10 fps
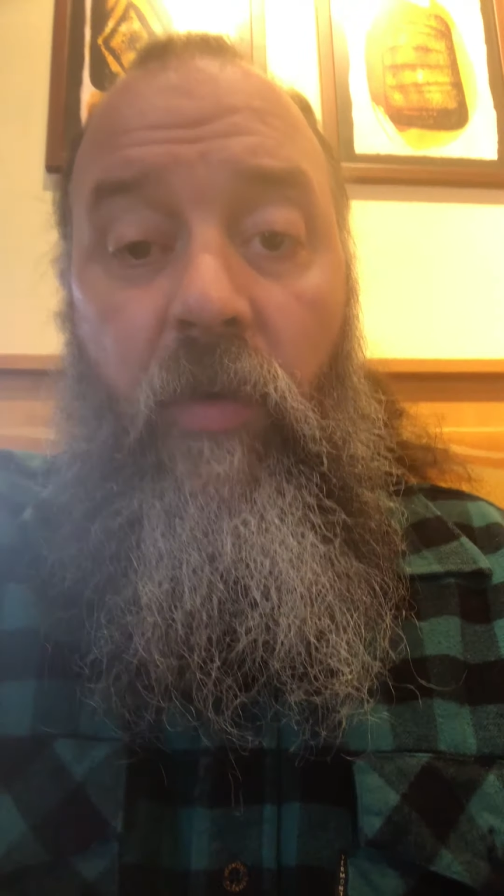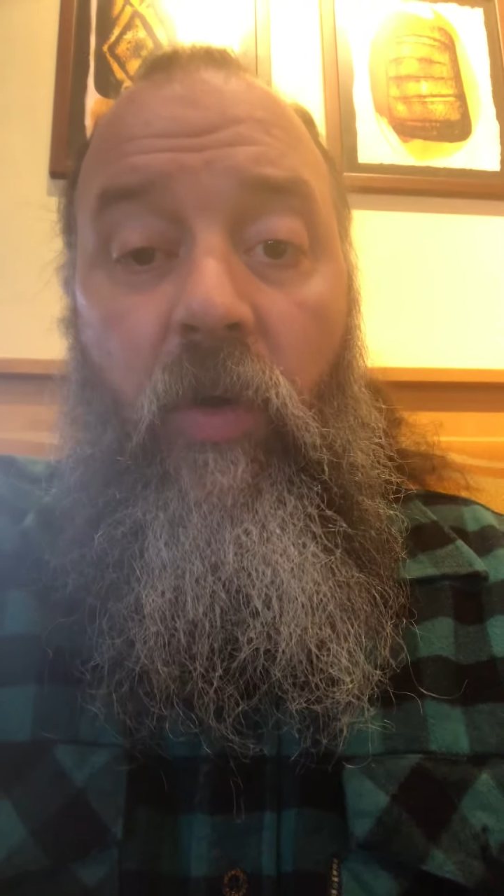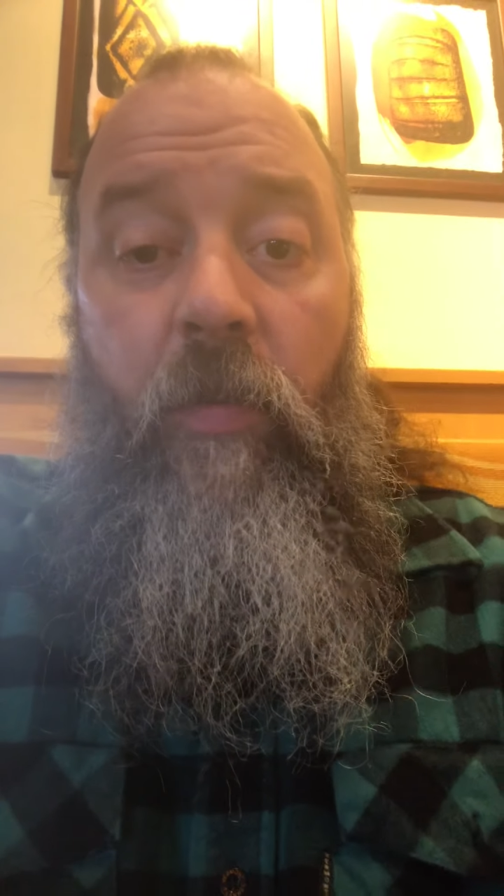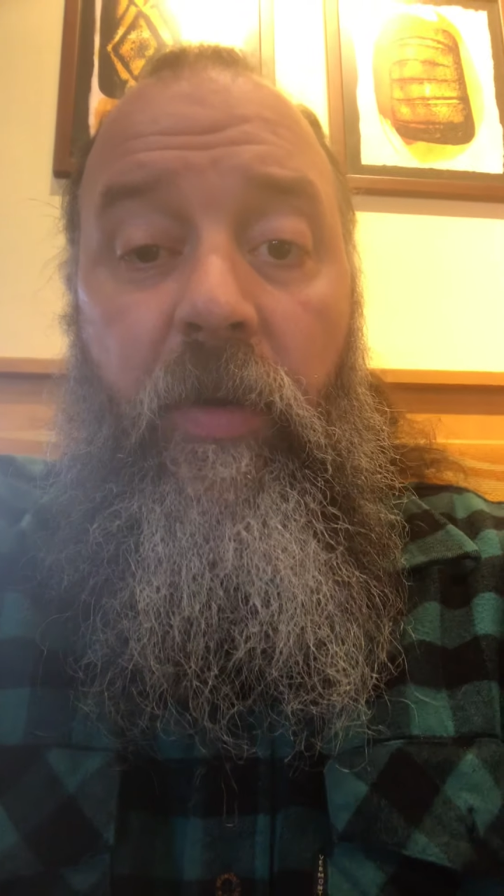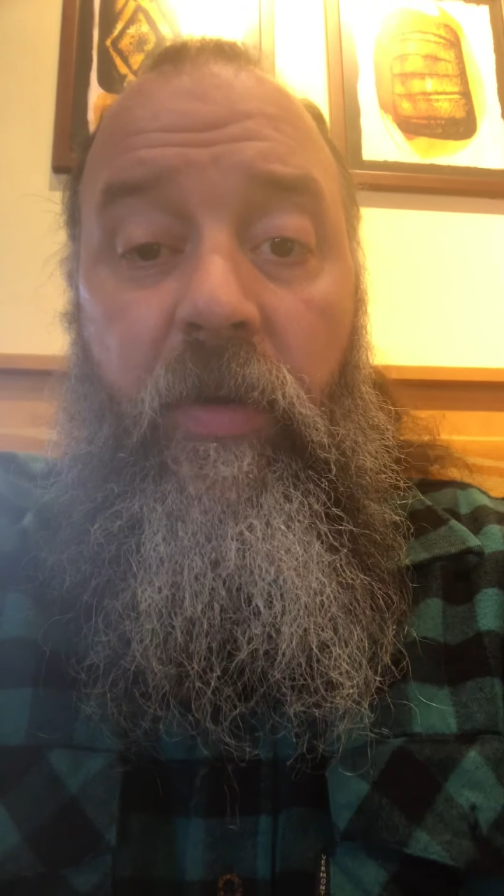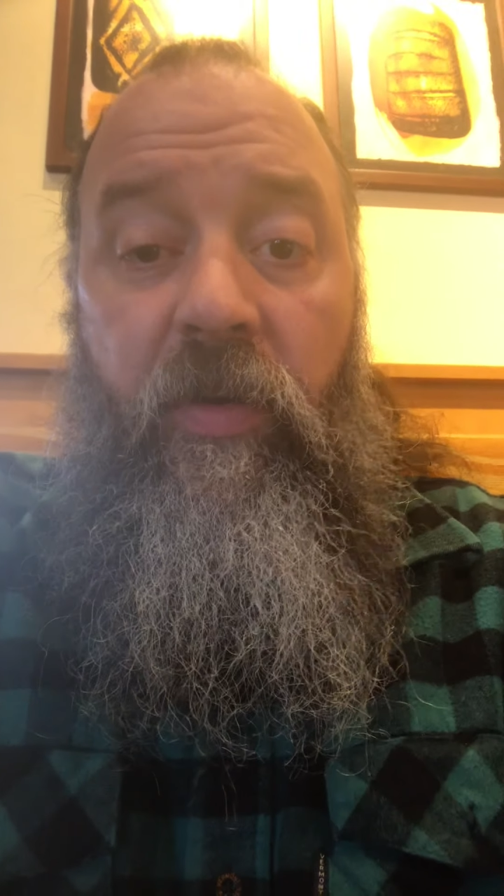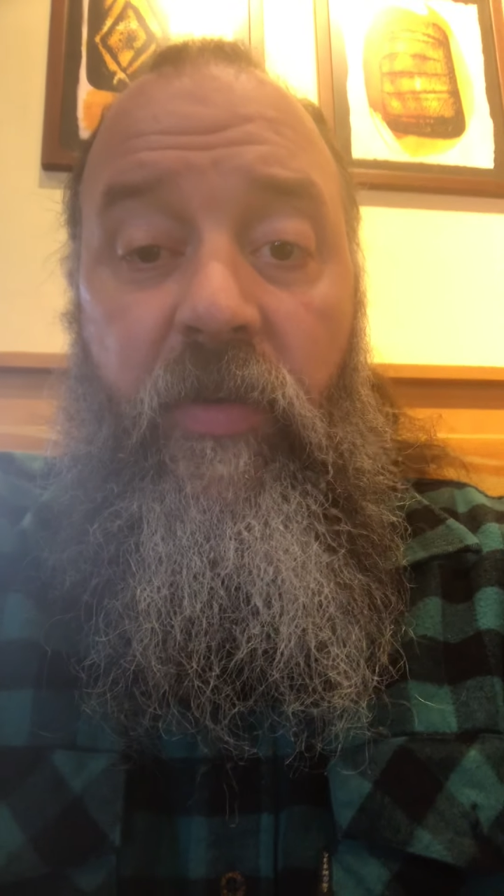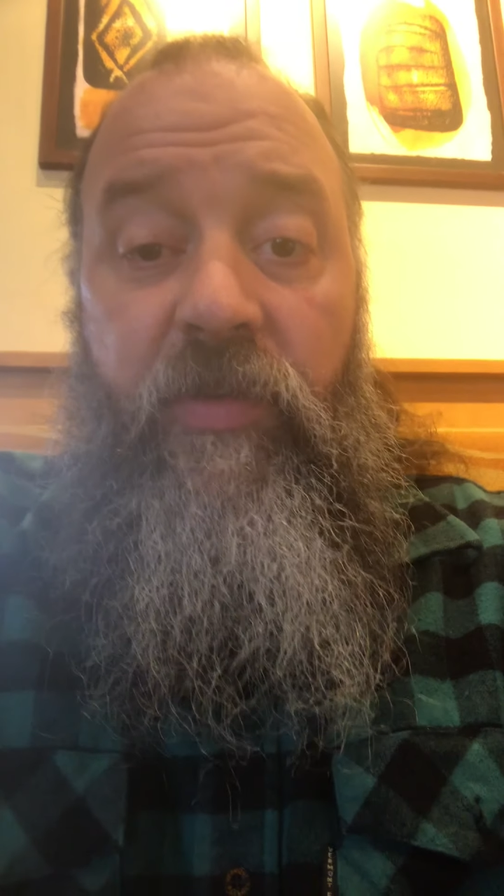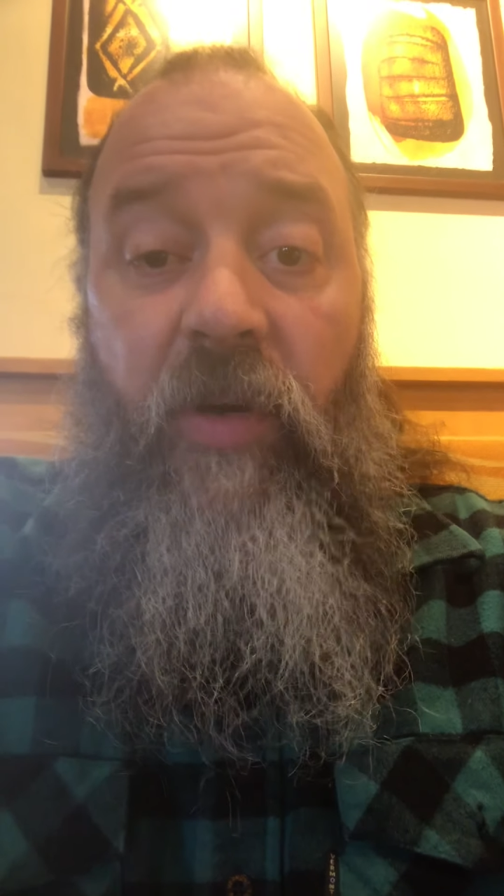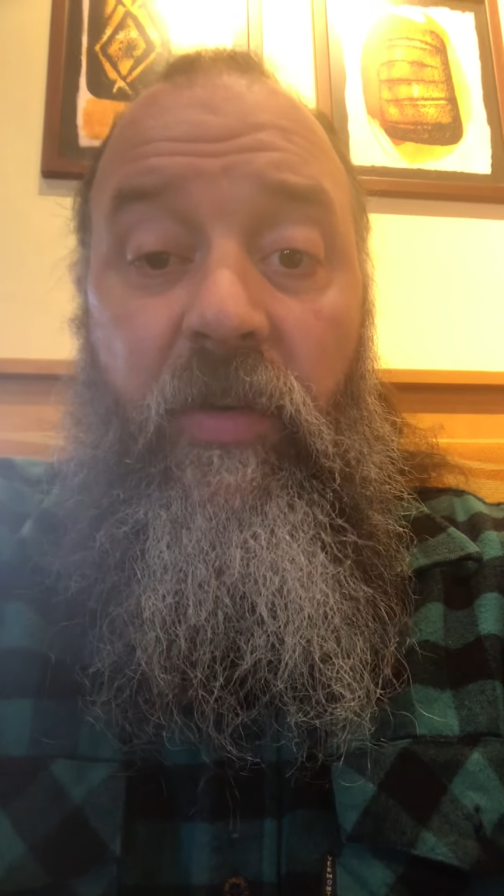We're hoping
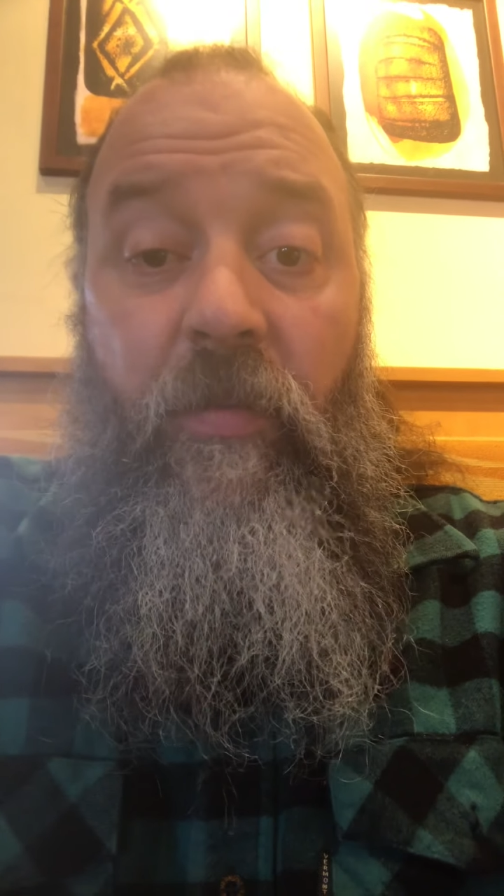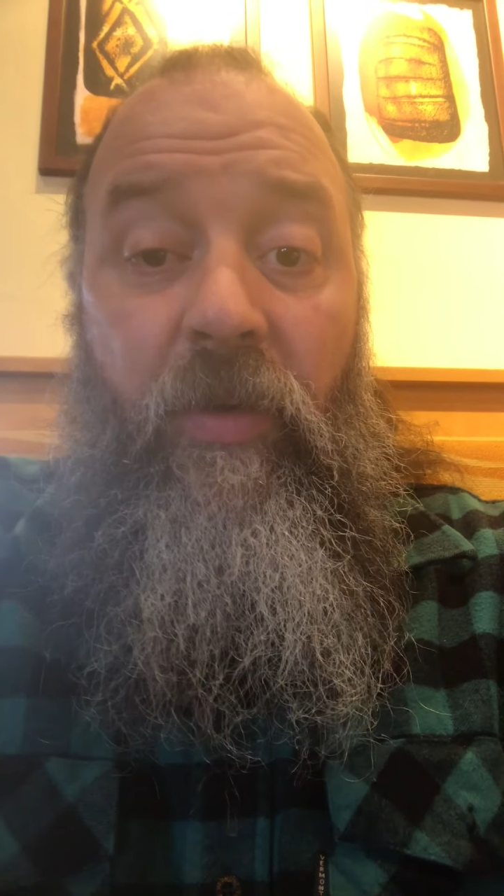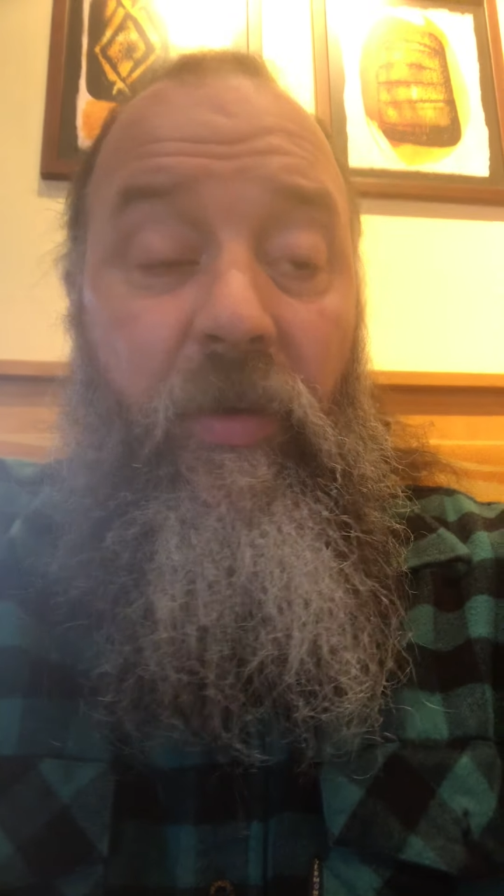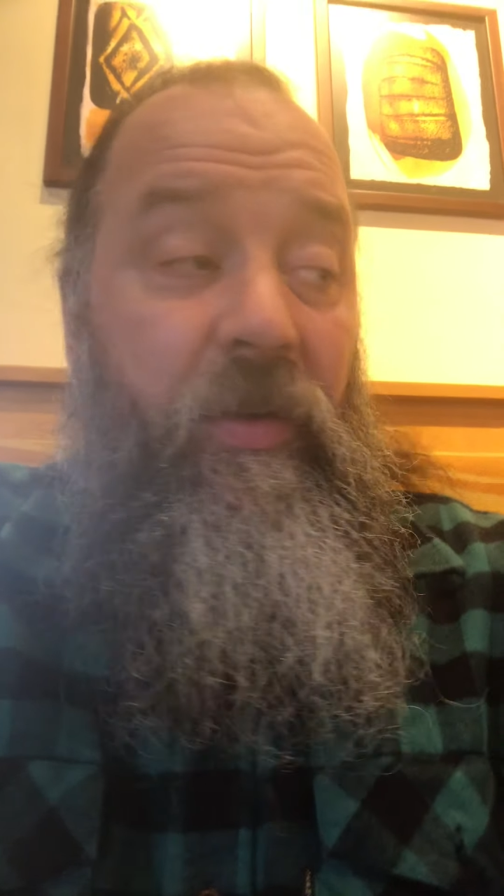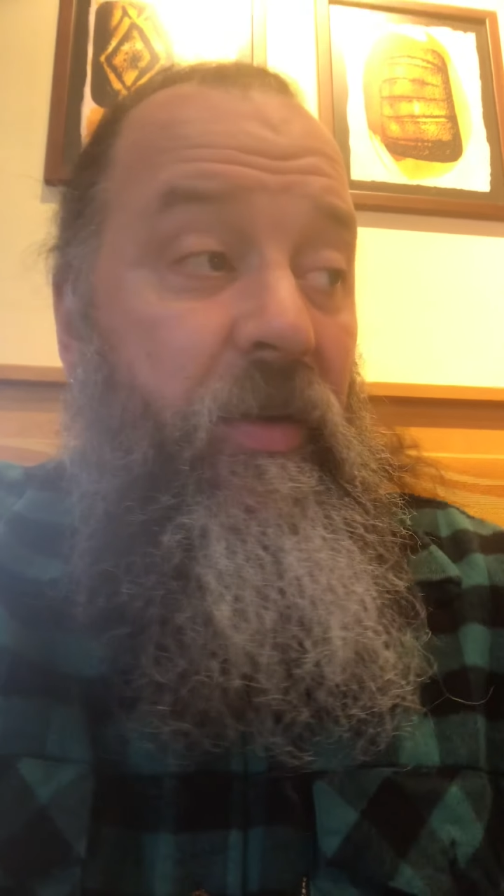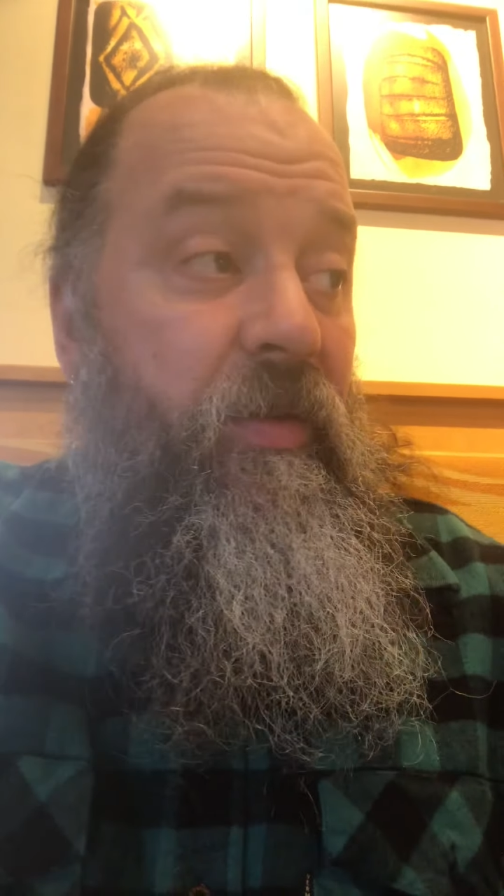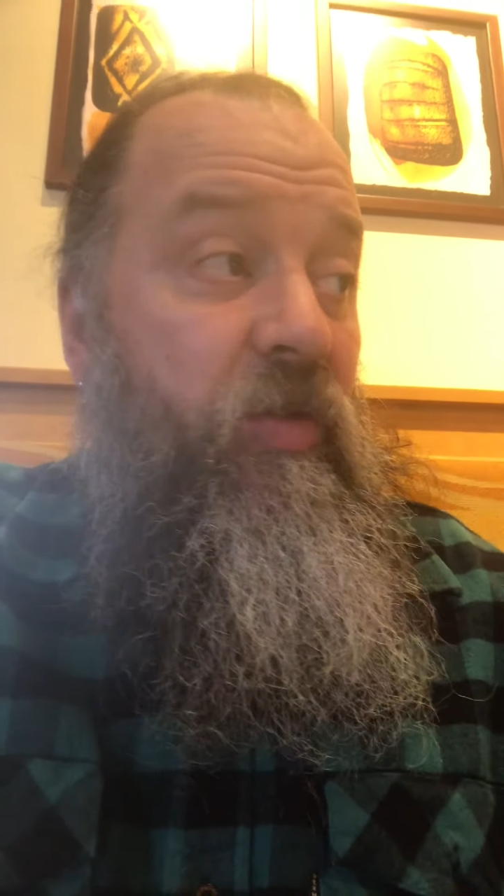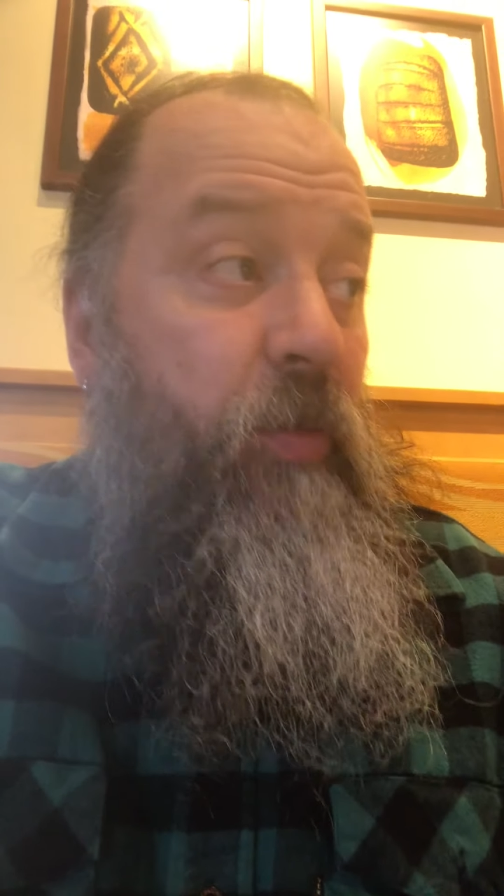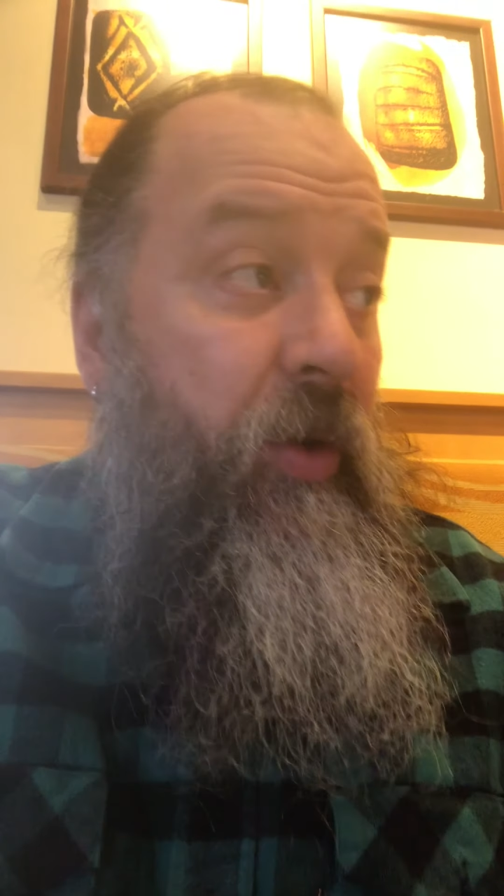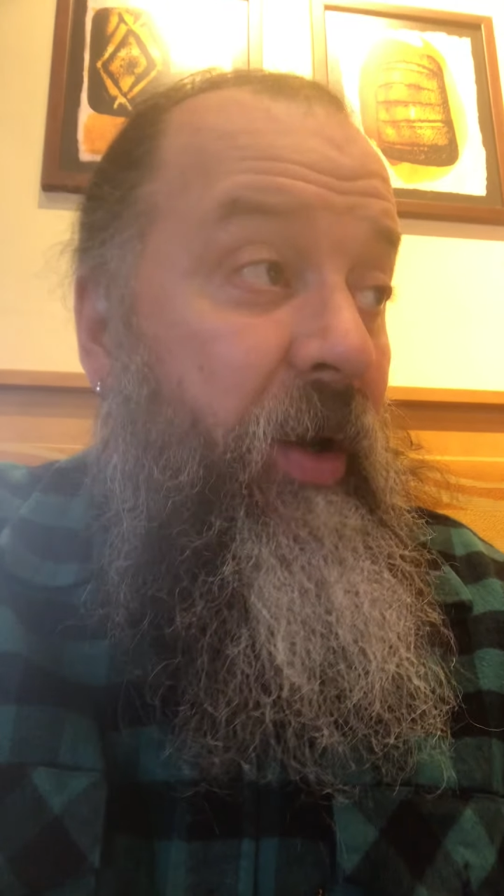to start the build in
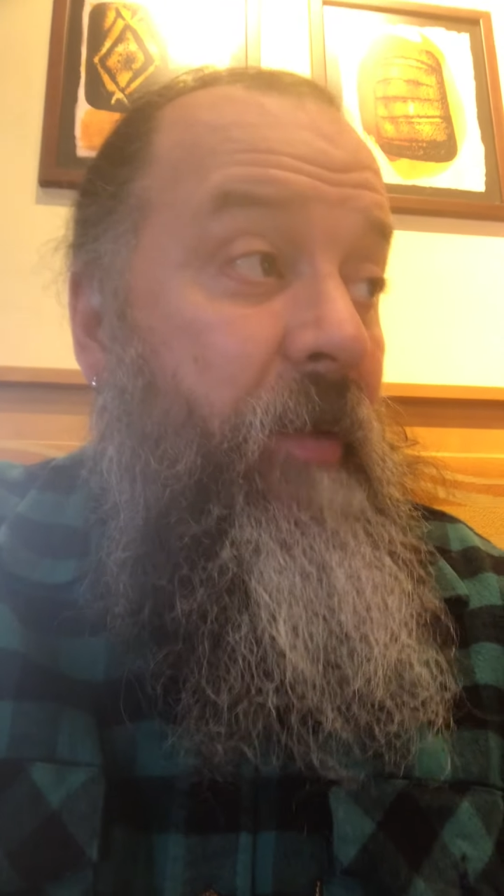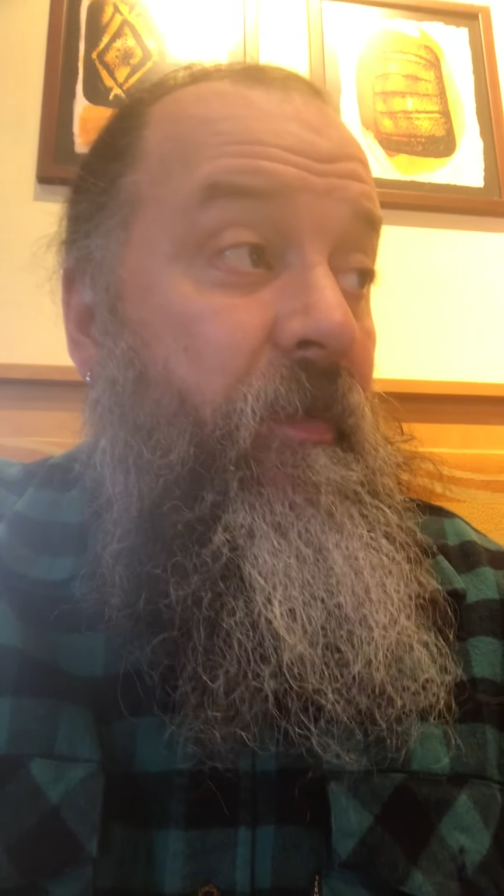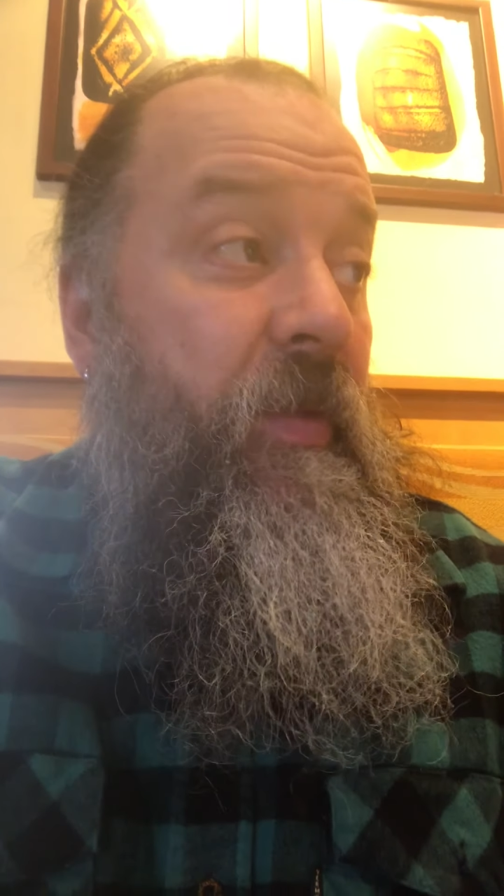spring,